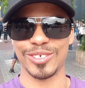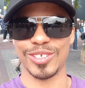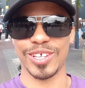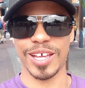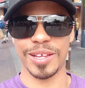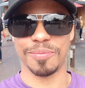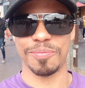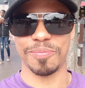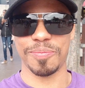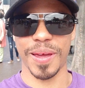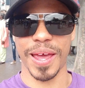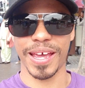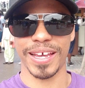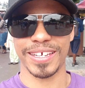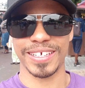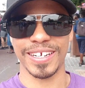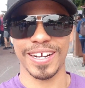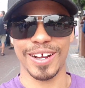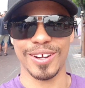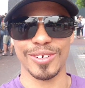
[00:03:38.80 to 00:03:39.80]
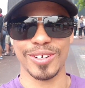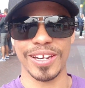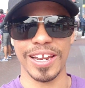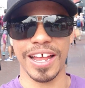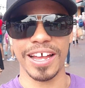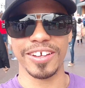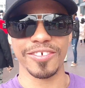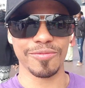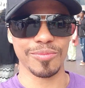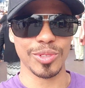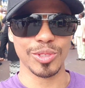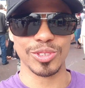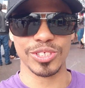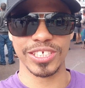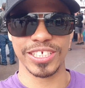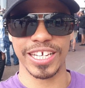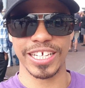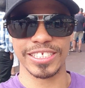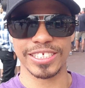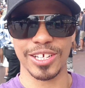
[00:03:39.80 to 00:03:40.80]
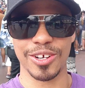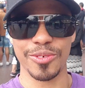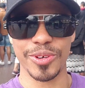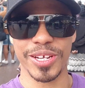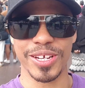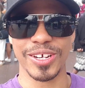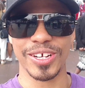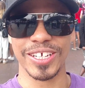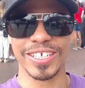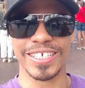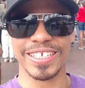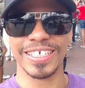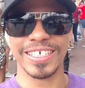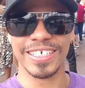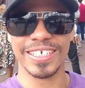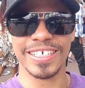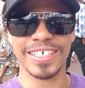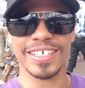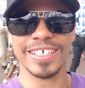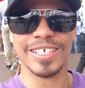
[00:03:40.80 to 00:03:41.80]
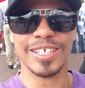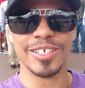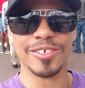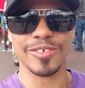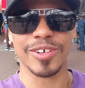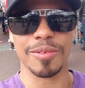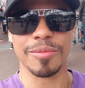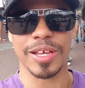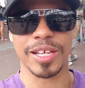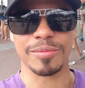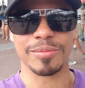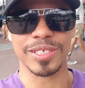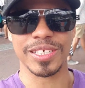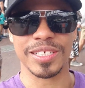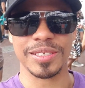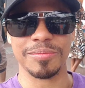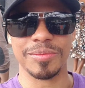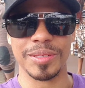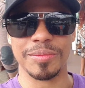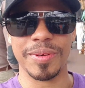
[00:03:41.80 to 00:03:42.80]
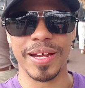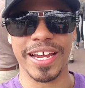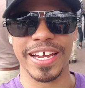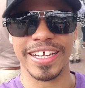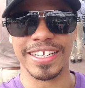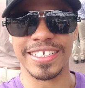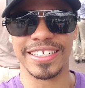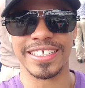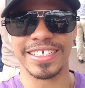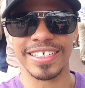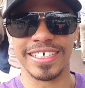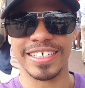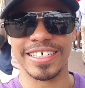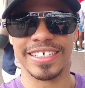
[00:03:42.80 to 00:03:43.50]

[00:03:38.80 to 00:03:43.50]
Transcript: to that background live music that's going on from that marimba band.